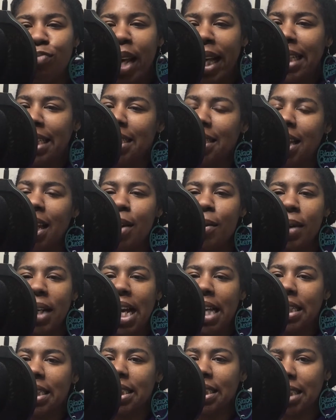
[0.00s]
I said what
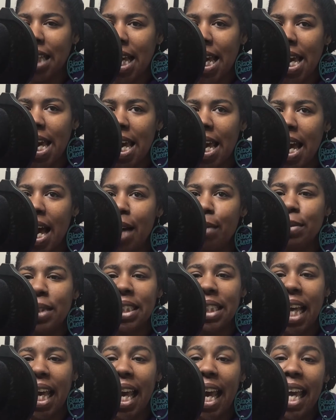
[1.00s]
I said. I'm
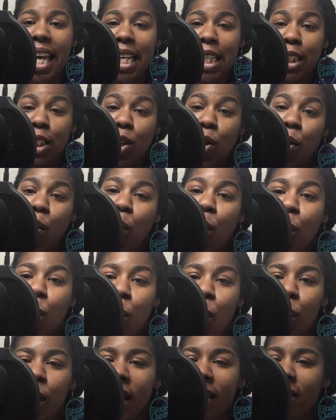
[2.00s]
saying it's
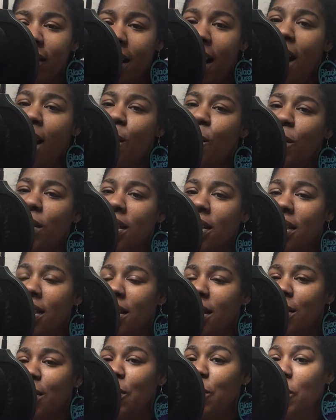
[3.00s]
cool if y'all want to
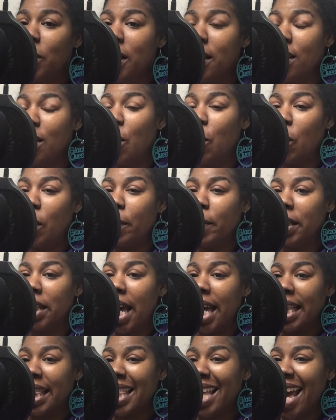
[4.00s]
deal with a woman
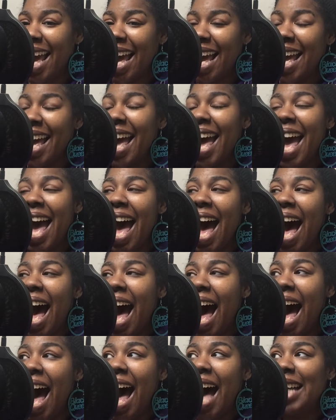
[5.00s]
like that.
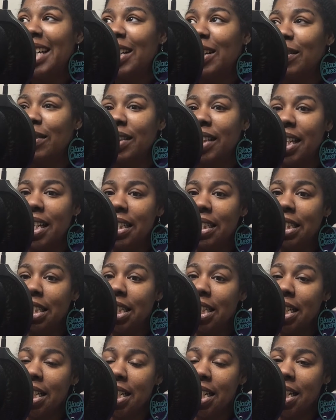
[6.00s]
I don't think
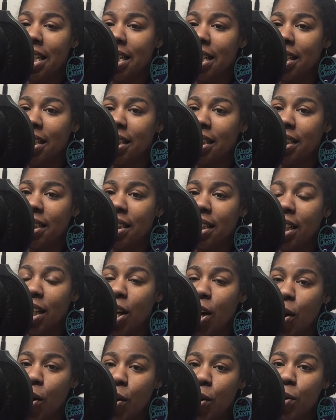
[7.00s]
she is
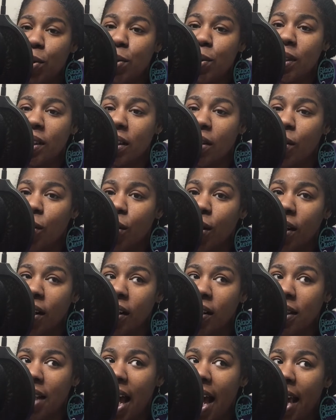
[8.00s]
goals
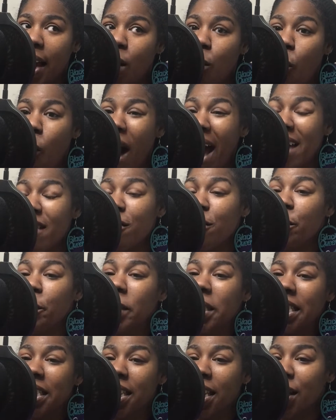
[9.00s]
or, like, wife
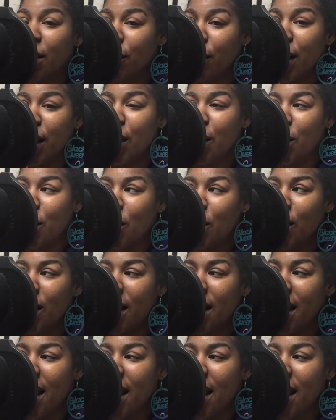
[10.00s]
material.